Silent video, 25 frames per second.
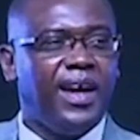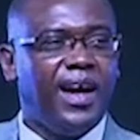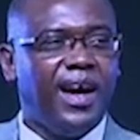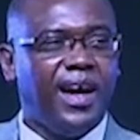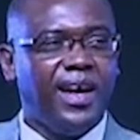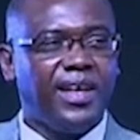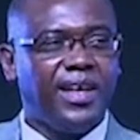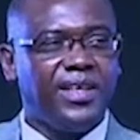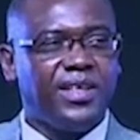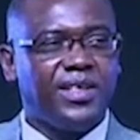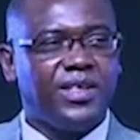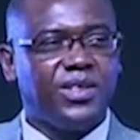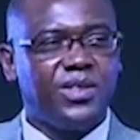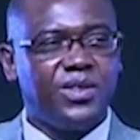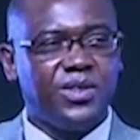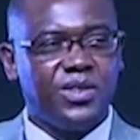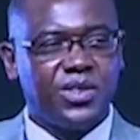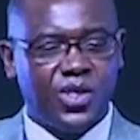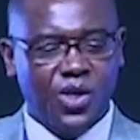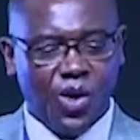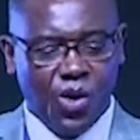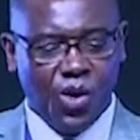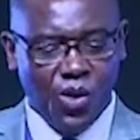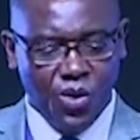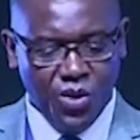i
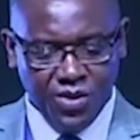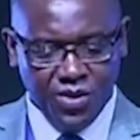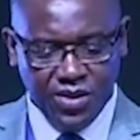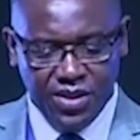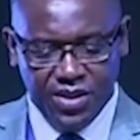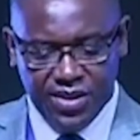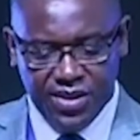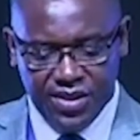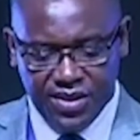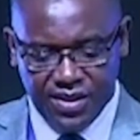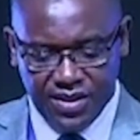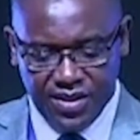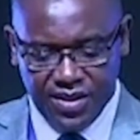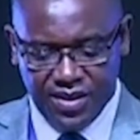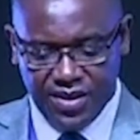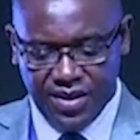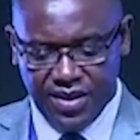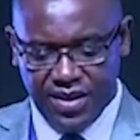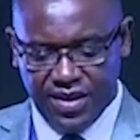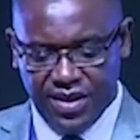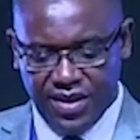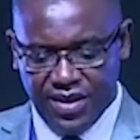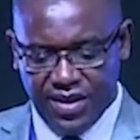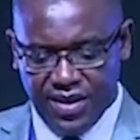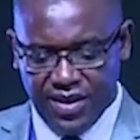could quote
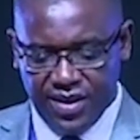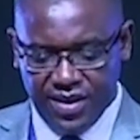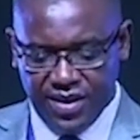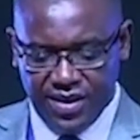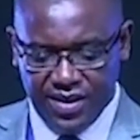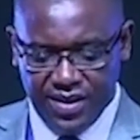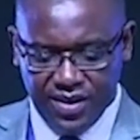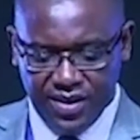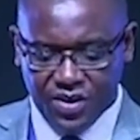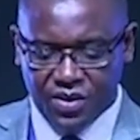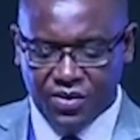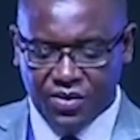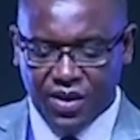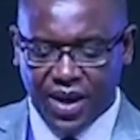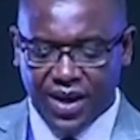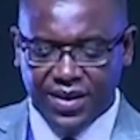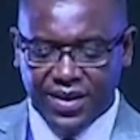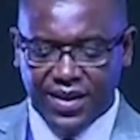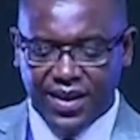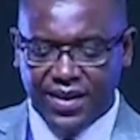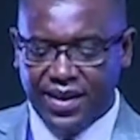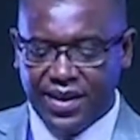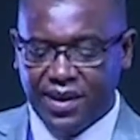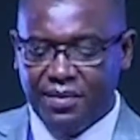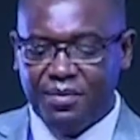quite
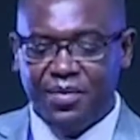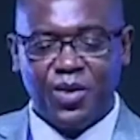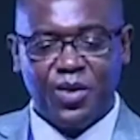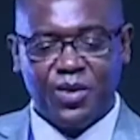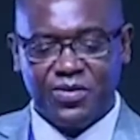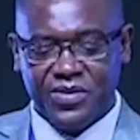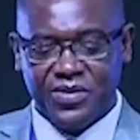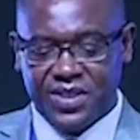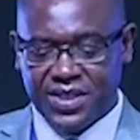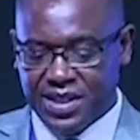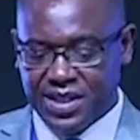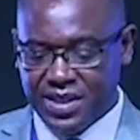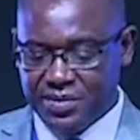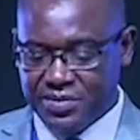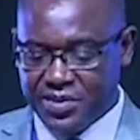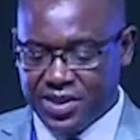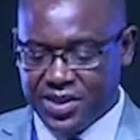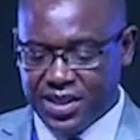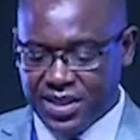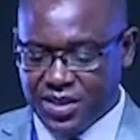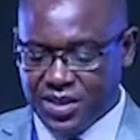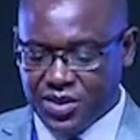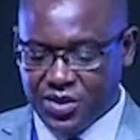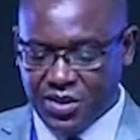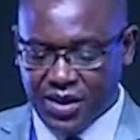a number of
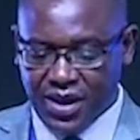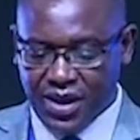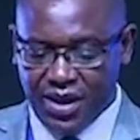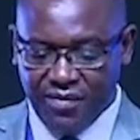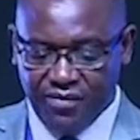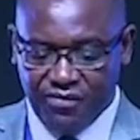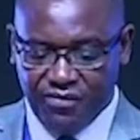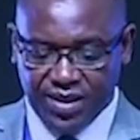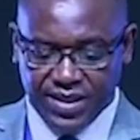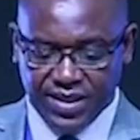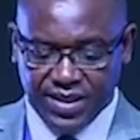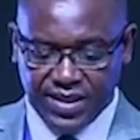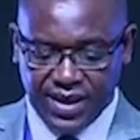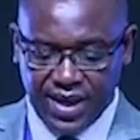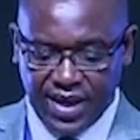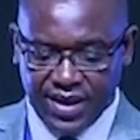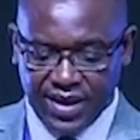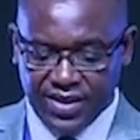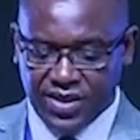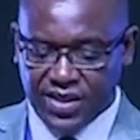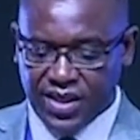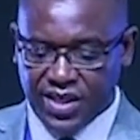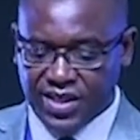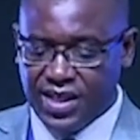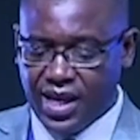scriptures to
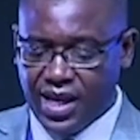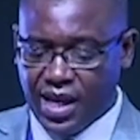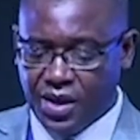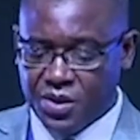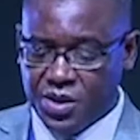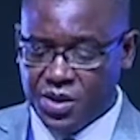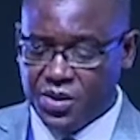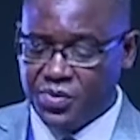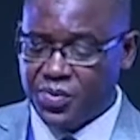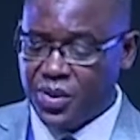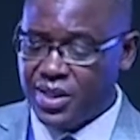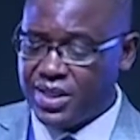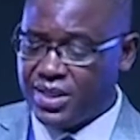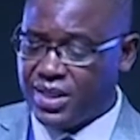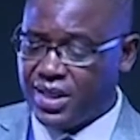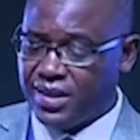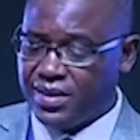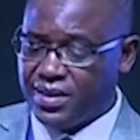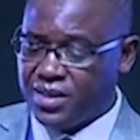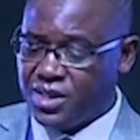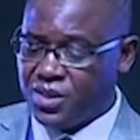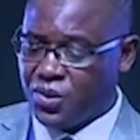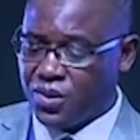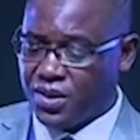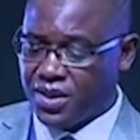emphasize just how special
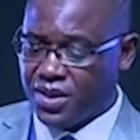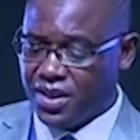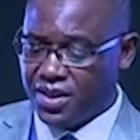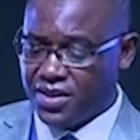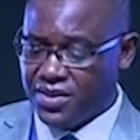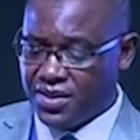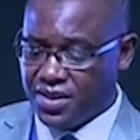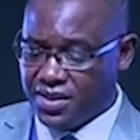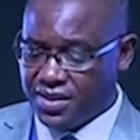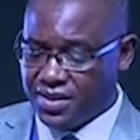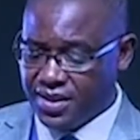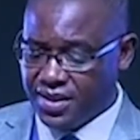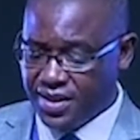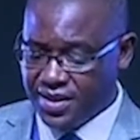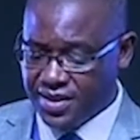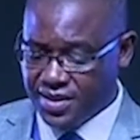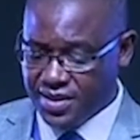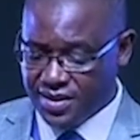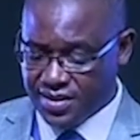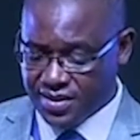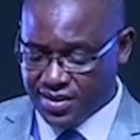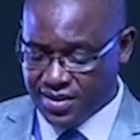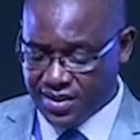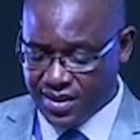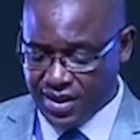this occasion
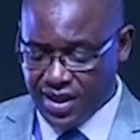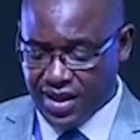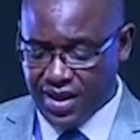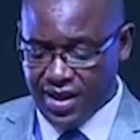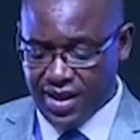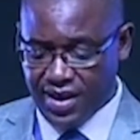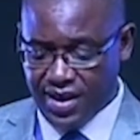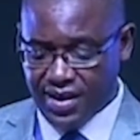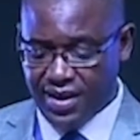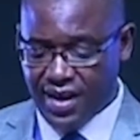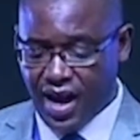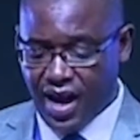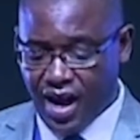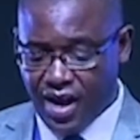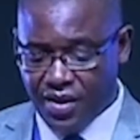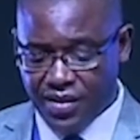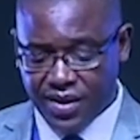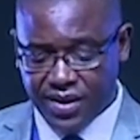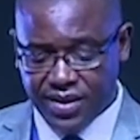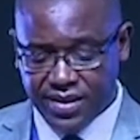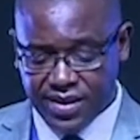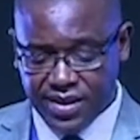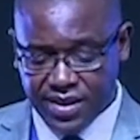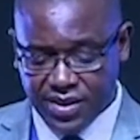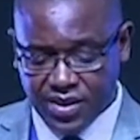is and how
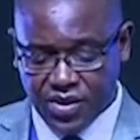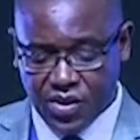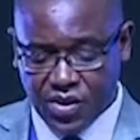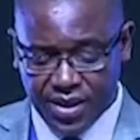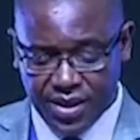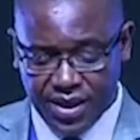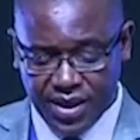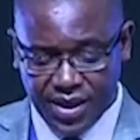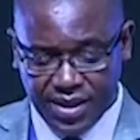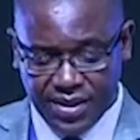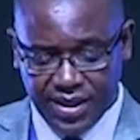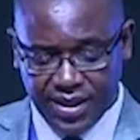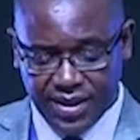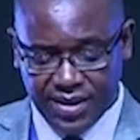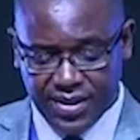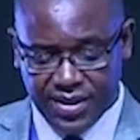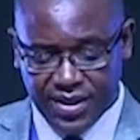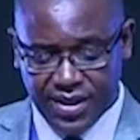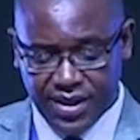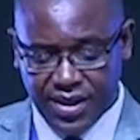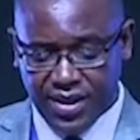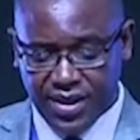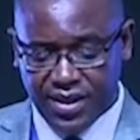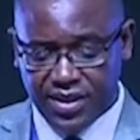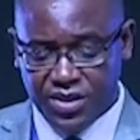it is connected
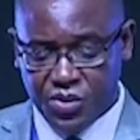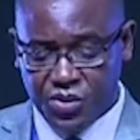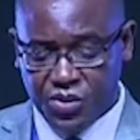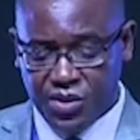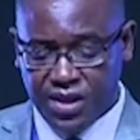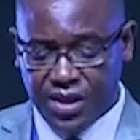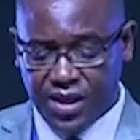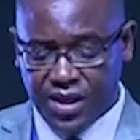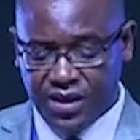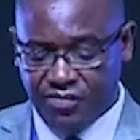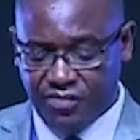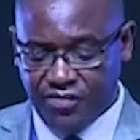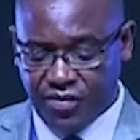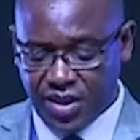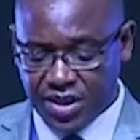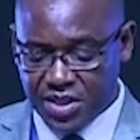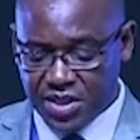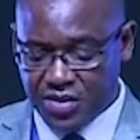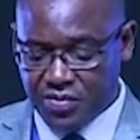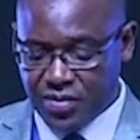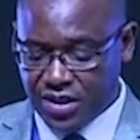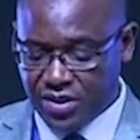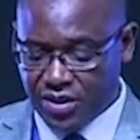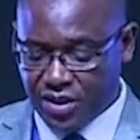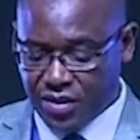to the
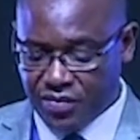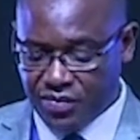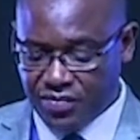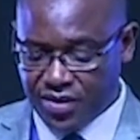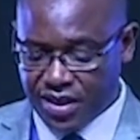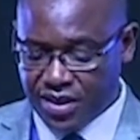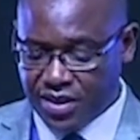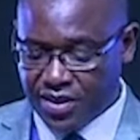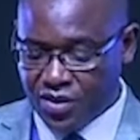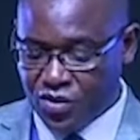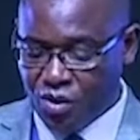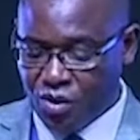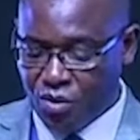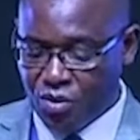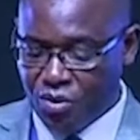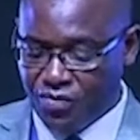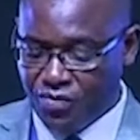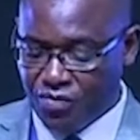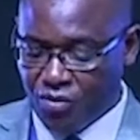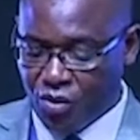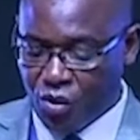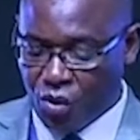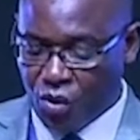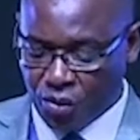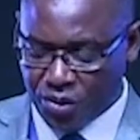advancement of the kingdom
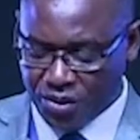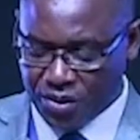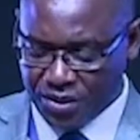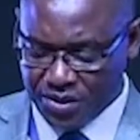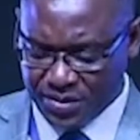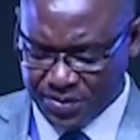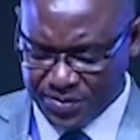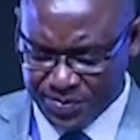of God.